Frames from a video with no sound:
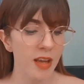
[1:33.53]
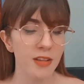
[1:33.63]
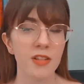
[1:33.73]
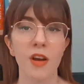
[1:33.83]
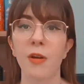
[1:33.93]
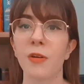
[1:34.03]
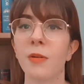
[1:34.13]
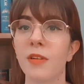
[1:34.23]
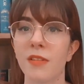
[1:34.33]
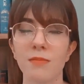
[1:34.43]
So
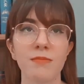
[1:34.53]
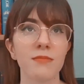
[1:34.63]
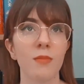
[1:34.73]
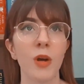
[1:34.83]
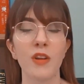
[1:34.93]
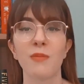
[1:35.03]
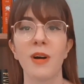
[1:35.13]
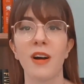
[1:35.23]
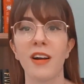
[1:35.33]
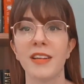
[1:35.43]
one of
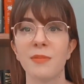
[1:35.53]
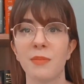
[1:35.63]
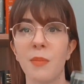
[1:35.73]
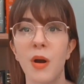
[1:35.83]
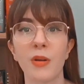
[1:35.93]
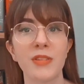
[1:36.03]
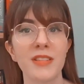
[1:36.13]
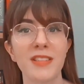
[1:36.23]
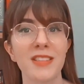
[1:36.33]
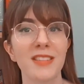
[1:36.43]
my
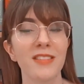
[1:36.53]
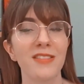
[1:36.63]
most